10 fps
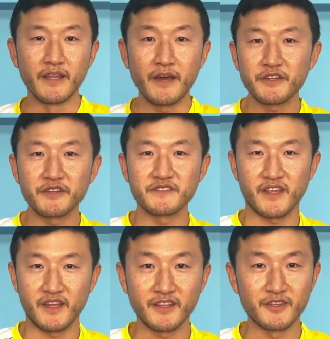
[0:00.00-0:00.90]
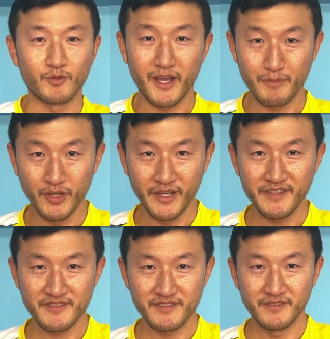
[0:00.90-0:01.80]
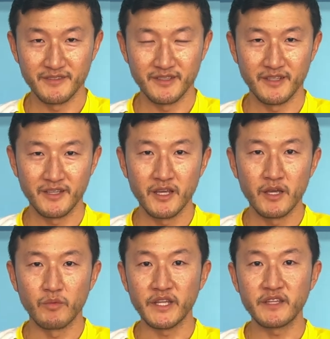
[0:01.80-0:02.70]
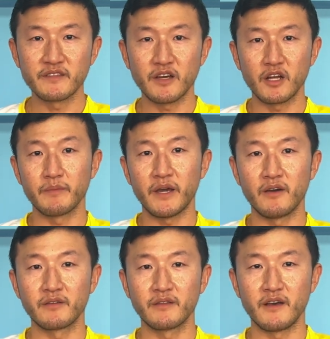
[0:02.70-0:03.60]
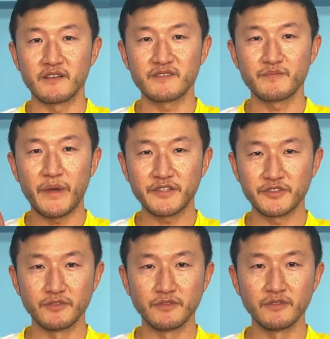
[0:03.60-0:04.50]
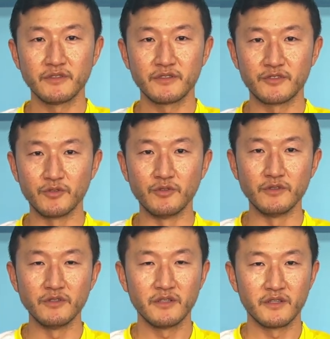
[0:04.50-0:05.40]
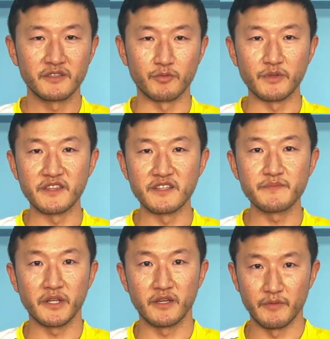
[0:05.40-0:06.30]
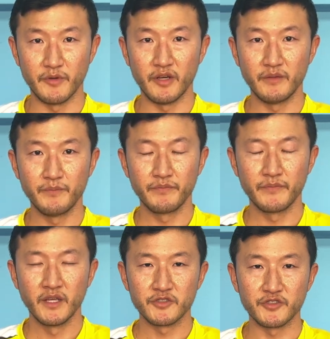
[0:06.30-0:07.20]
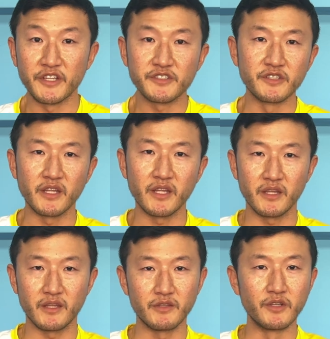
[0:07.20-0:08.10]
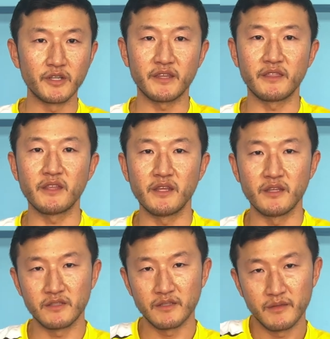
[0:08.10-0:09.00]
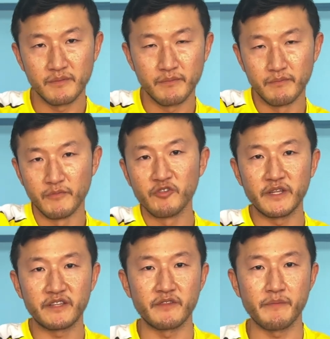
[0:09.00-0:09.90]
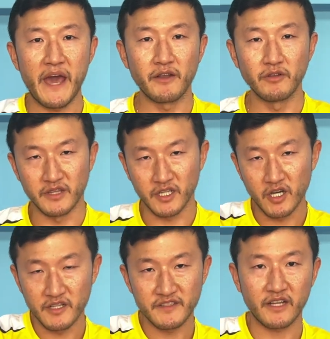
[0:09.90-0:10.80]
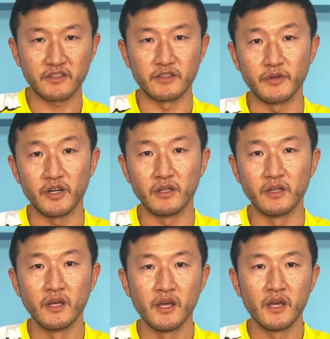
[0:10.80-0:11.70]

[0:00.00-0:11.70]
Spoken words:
Now that you're standing in the right place, we need to talk about a special tool to read the spin on the ball. Traditionally, you look at the movement of the paddle and the contact on the ball,